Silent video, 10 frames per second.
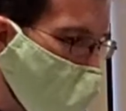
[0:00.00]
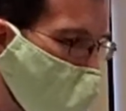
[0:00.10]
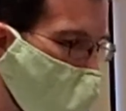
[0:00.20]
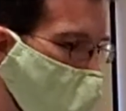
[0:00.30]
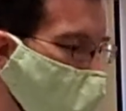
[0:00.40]

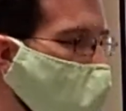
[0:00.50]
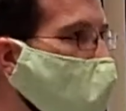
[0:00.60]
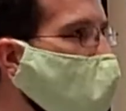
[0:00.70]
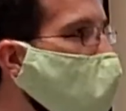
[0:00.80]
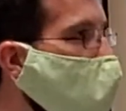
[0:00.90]
speaks
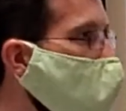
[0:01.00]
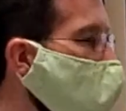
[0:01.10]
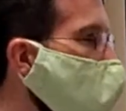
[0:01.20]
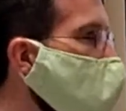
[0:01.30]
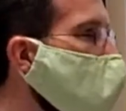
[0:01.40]
very
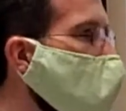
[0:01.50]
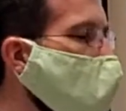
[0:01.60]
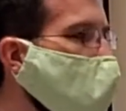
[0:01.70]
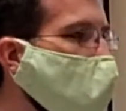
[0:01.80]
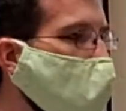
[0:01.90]
highly
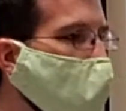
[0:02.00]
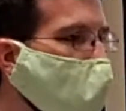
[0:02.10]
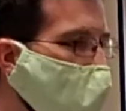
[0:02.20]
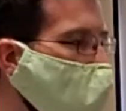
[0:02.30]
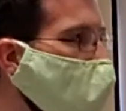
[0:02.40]
of both
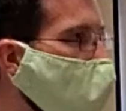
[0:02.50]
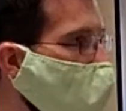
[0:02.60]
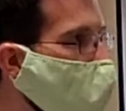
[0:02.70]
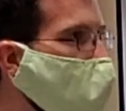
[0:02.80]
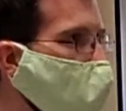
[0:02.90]
the Old
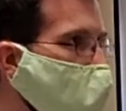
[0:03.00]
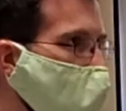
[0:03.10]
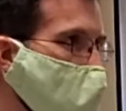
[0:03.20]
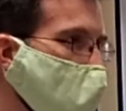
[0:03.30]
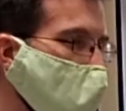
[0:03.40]
and the New
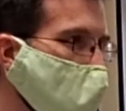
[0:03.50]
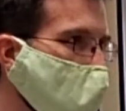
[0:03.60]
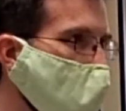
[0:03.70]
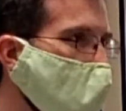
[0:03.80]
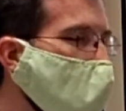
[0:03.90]
Testaments.
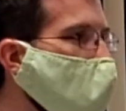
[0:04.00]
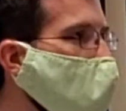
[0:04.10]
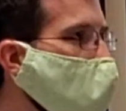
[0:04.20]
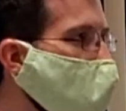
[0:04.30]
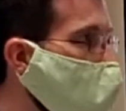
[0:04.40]

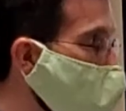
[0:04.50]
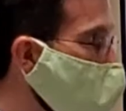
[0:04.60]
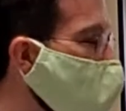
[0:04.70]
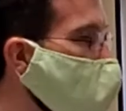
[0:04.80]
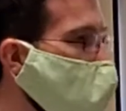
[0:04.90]

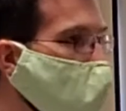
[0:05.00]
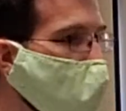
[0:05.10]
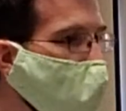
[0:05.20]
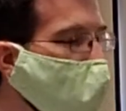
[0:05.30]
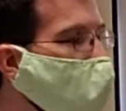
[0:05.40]
It
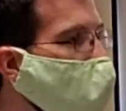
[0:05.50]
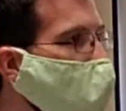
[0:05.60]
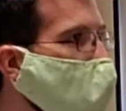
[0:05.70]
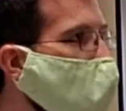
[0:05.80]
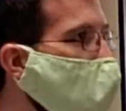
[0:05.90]
refers to
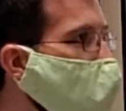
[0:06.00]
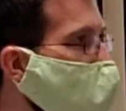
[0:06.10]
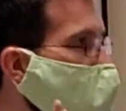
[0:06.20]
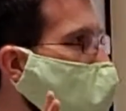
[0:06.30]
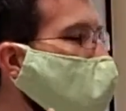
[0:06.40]
them as
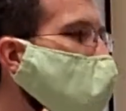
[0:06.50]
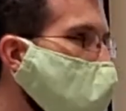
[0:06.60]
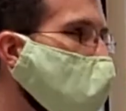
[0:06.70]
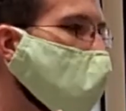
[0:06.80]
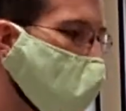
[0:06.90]
the
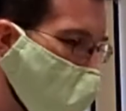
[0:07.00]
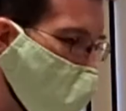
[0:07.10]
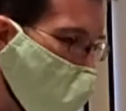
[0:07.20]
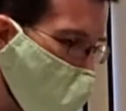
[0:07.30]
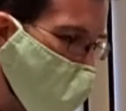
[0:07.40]
former
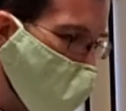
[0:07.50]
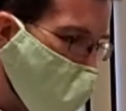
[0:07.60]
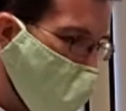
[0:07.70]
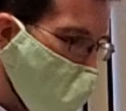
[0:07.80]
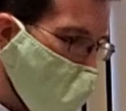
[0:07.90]
books,
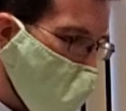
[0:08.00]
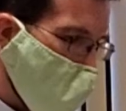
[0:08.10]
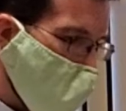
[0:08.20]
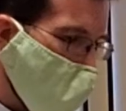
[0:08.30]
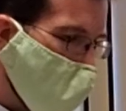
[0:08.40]

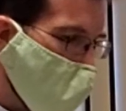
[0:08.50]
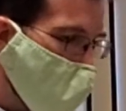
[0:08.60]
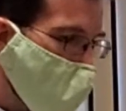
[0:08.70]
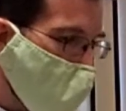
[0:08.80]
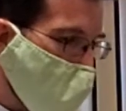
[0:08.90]
and
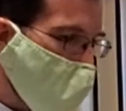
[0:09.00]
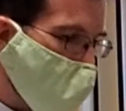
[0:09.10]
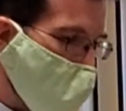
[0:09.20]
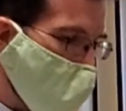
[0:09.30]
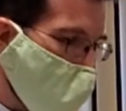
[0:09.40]
it says
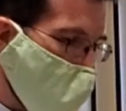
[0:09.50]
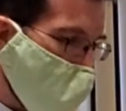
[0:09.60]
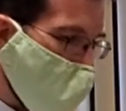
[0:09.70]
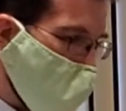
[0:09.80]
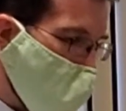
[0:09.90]
that they have
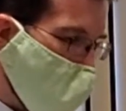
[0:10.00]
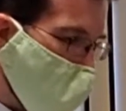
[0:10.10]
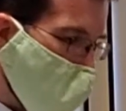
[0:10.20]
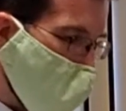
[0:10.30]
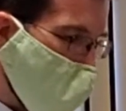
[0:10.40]
all been
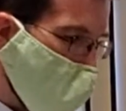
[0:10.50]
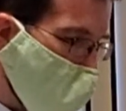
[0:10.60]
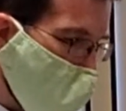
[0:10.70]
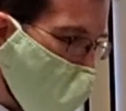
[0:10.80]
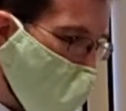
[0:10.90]
revealed
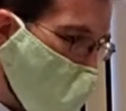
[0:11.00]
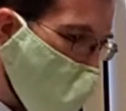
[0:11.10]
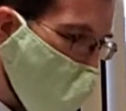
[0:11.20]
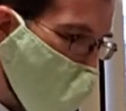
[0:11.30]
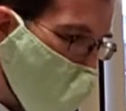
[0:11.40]
by
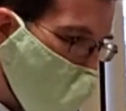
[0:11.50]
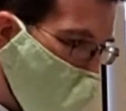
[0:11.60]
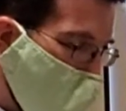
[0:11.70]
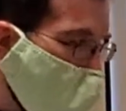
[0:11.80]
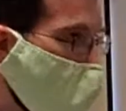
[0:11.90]
God.
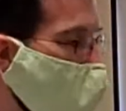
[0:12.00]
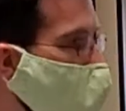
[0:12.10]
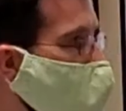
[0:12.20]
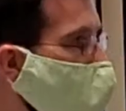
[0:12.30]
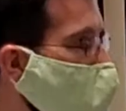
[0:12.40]

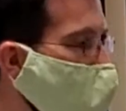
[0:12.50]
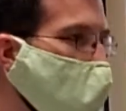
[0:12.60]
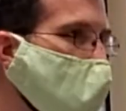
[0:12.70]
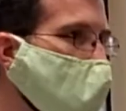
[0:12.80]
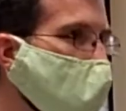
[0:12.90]
And I
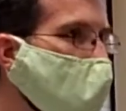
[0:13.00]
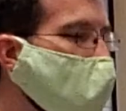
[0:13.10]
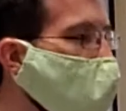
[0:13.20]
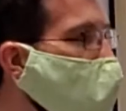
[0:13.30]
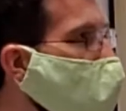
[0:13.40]
mentioned this
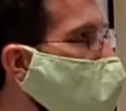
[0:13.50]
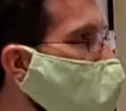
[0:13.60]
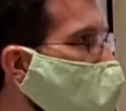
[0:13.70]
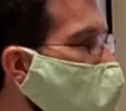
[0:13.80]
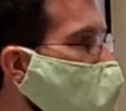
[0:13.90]
a little
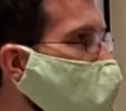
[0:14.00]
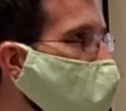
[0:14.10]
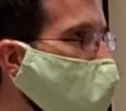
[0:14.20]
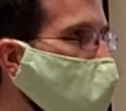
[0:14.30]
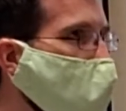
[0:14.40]
bit last
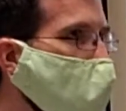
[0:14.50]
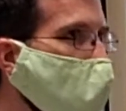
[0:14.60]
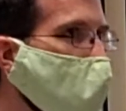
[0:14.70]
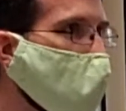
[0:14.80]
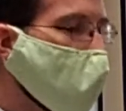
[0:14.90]
week, but